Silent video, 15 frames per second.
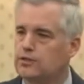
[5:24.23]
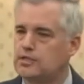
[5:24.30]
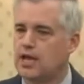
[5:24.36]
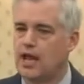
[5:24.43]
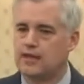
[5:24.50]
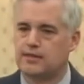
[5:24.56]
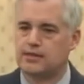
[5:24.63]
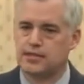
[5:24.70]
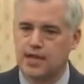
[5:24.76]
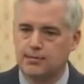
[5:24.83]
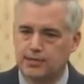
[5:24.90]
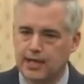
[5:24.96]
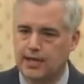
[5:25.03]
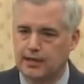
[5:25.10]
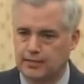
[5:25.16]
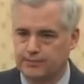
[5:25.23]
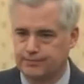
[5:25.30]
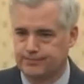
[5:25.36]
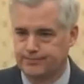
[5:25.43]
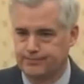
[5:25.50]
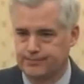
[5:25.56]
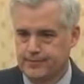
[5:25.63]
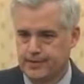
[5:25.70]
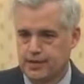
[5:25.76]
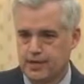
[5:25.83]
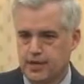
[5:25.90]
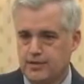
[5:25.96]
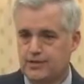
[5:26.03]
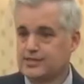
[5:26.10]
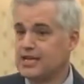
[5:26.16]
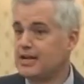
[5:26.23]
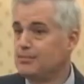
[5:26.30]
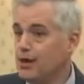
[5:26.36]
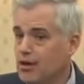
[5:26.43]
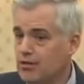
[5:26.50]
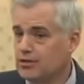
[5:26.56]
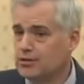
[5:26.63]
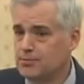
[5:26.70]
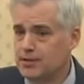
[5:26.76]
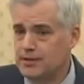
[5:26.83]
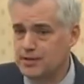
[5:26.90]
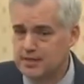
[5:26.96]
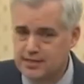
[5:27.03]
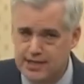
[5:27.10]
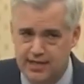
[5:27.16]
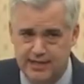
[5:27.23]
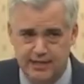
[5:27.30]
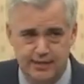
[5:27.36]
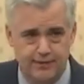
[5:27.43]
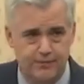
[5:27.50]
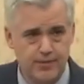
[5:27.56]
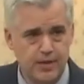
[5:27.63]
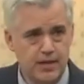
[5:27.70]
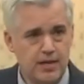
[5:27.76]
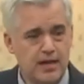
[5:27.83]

was they had the same king, the same ultimate executive.